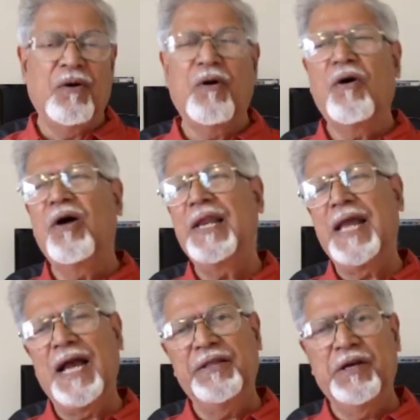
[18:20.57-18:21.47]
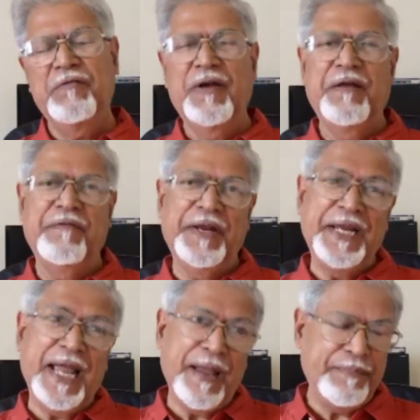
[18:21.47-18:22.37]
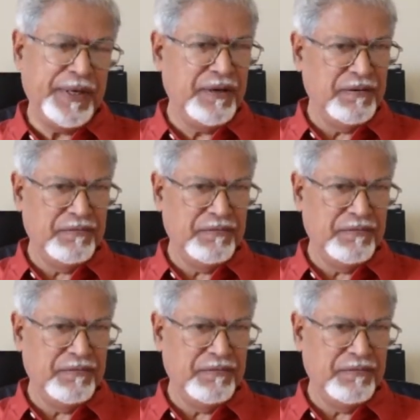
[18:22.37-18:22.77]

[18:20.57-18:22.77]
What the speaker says: All gathered were very happy,